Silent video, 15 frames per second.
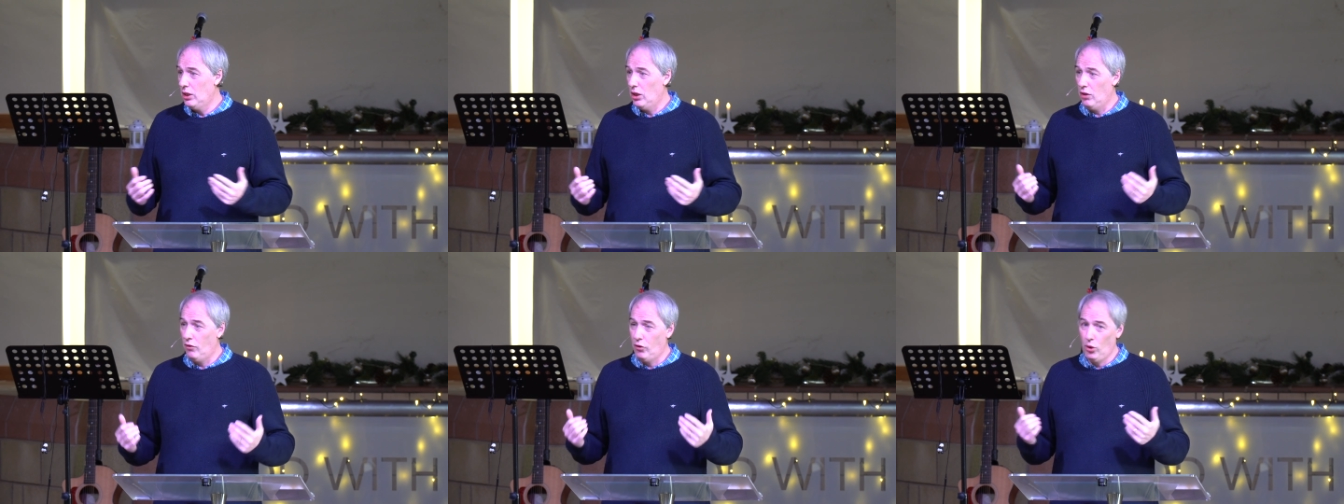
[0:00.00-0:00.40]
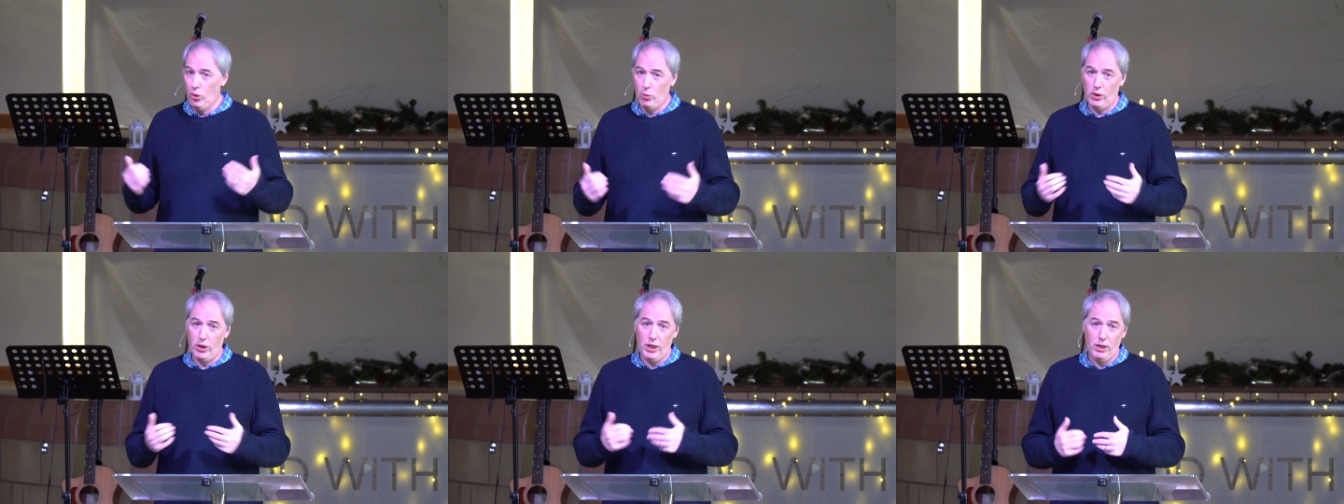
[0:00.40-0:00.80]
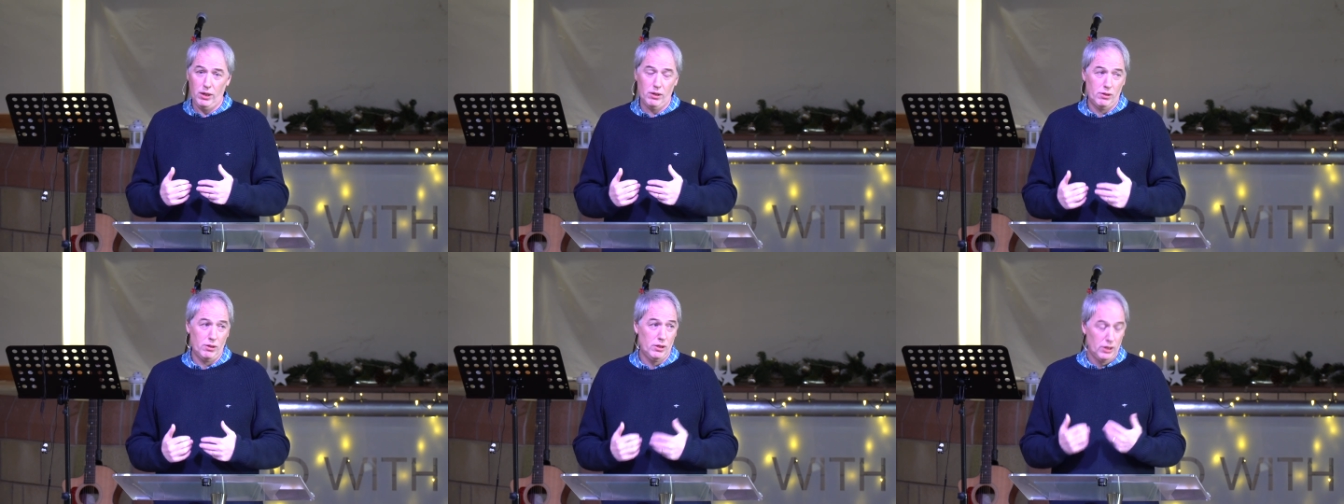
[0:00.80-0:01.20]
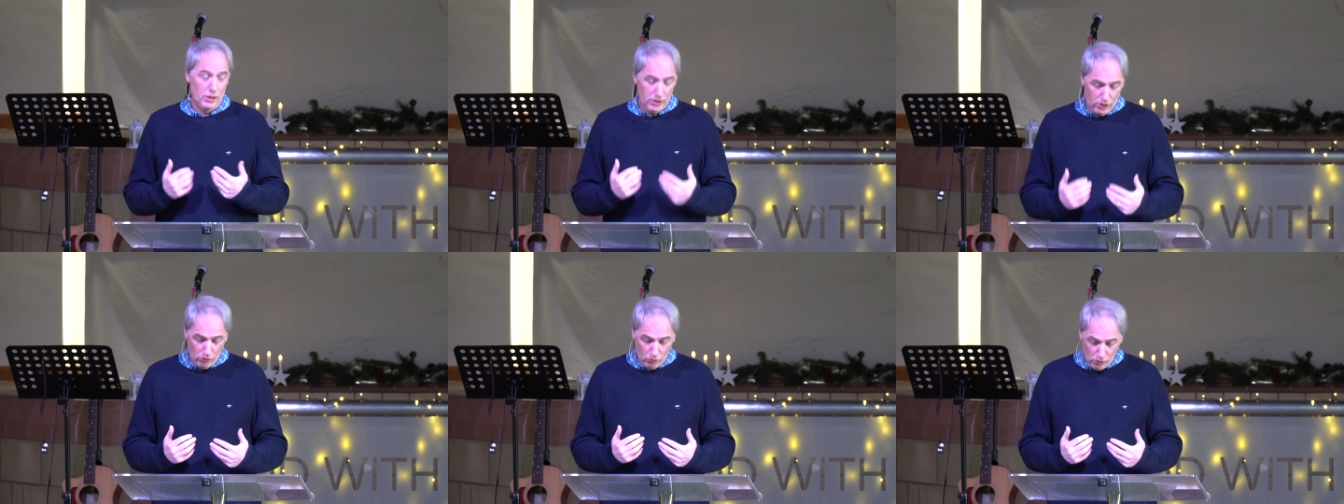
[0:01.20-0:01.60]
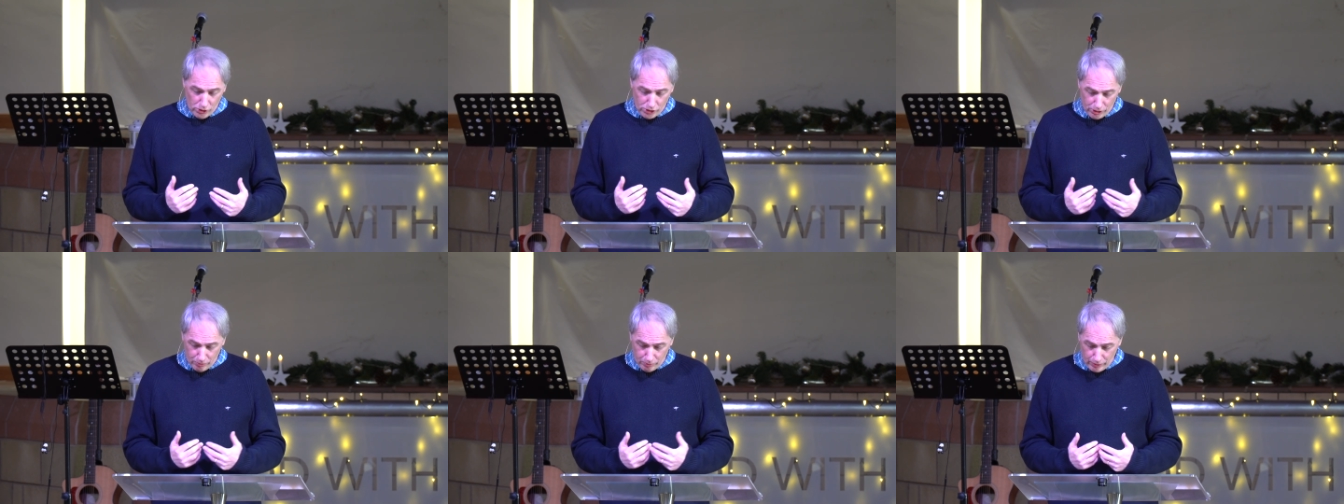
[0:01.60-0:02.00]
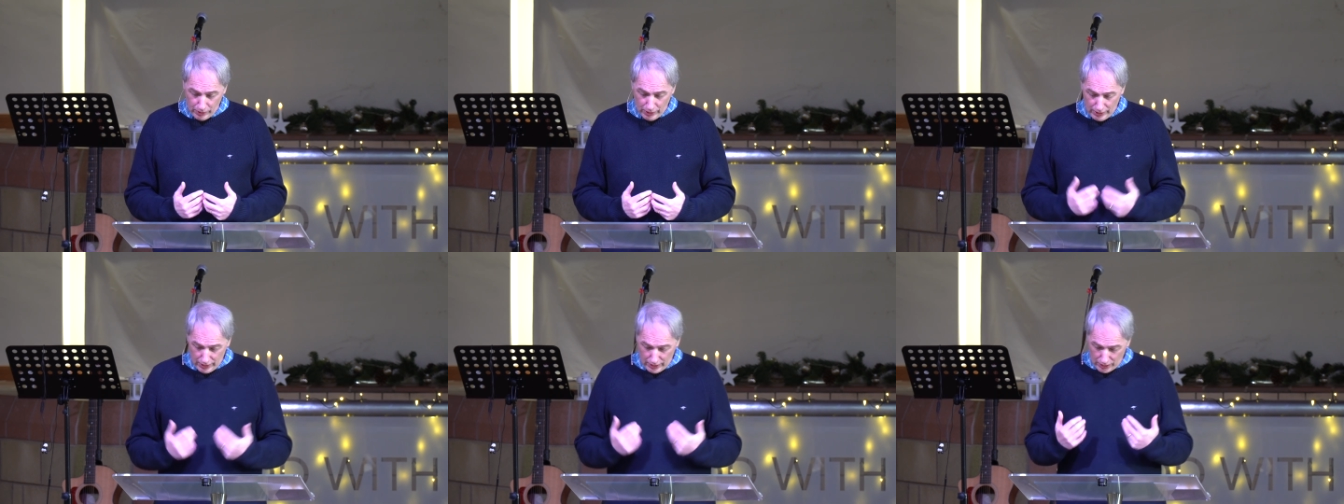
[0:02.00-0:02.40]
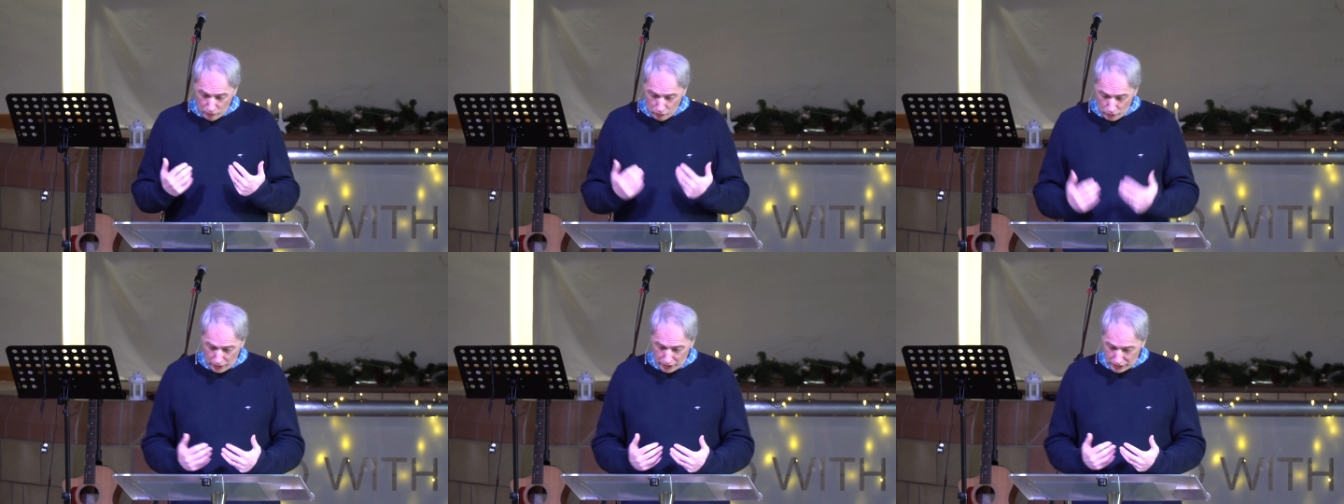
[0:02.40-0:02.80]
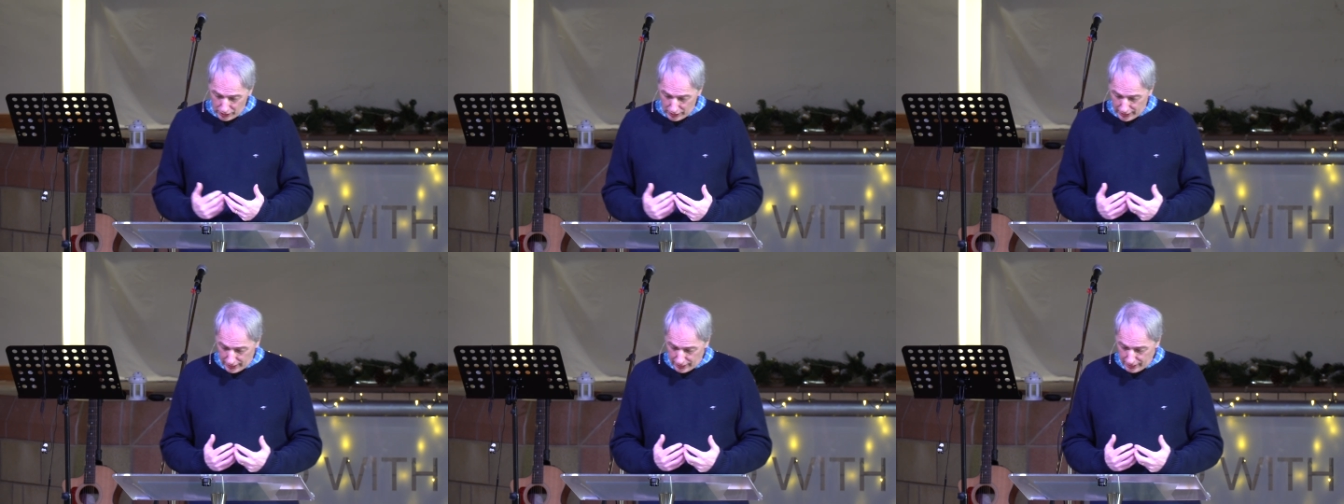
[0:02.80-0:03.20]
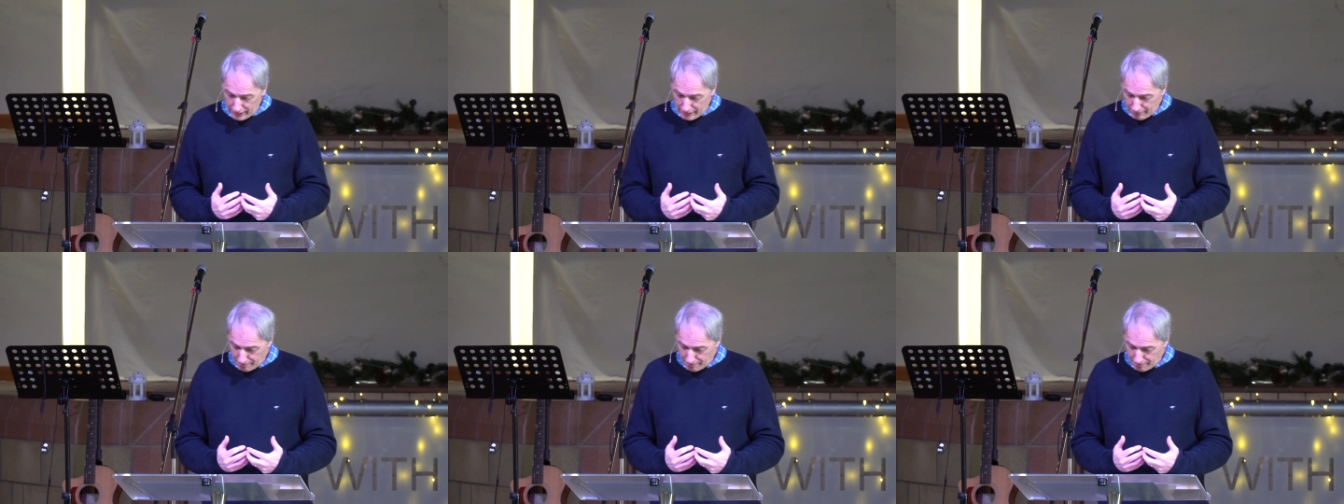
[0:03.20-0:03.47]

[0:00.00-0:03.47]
of who we're here to worship and what he's like.